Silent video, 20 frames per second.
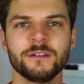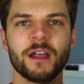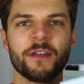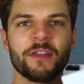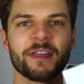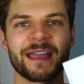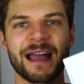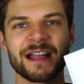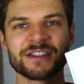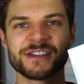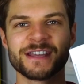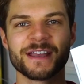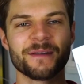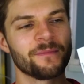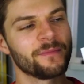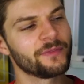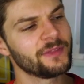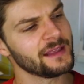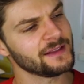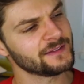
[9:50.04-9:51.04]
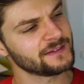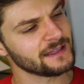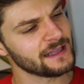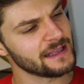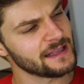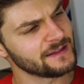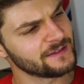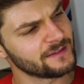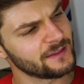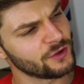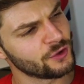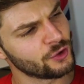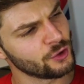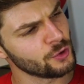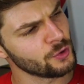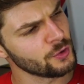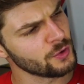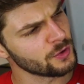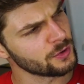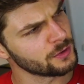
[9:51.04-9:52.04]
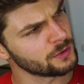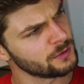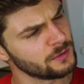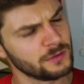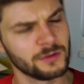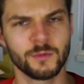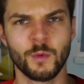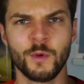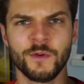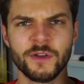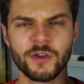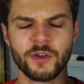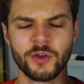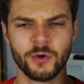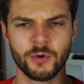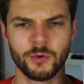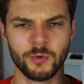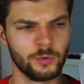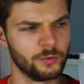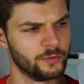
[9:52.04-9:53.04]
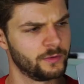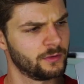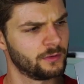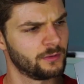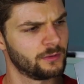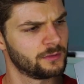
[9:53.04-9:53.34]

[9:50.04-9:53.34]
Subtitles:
Another gadget. This is the Google, what's it called?